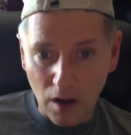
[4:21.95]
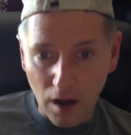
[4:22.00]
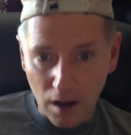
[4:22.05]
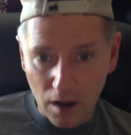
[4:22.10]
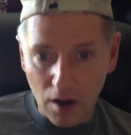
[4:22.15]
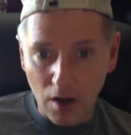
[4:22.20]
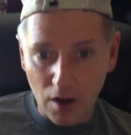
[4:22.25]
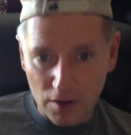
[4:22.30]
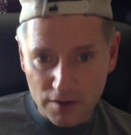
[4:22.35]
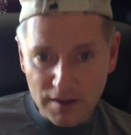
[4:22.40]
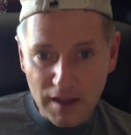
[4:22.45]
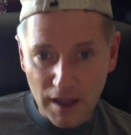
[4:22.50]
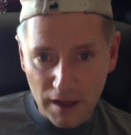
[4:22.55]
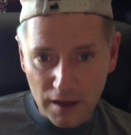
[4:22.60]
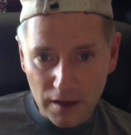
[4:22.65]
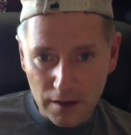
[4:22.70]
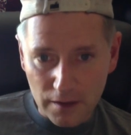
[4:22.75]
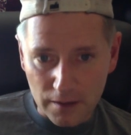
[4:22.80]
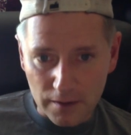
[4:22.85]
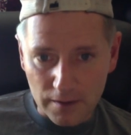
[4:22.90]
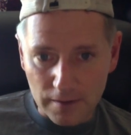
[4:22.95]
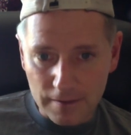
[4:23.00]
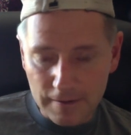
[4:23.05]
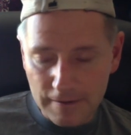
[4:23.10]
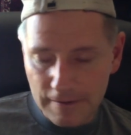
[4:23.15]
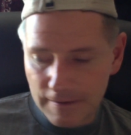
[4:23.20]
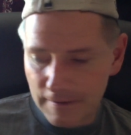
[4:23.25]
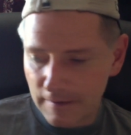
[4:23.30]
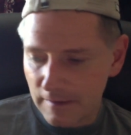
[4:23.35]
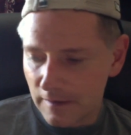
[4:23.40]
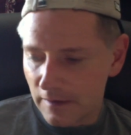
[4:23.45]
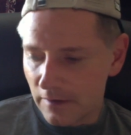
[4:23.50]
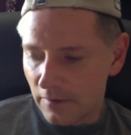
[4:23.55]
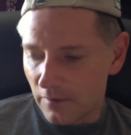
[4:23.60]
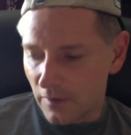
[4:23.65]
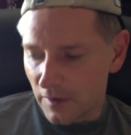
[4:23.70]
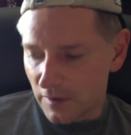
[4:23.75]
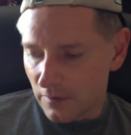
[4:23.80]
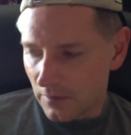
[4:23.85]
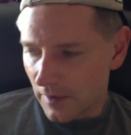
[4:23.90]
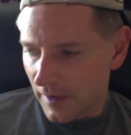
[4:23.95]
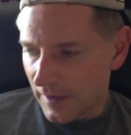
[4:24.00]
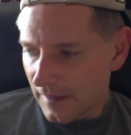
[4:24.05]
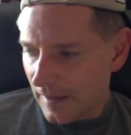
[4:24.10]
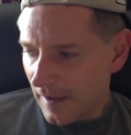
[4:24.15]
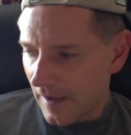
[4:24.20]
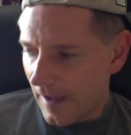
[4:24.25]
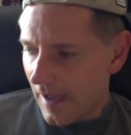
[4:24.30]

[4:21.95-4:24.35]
on that hill already, right?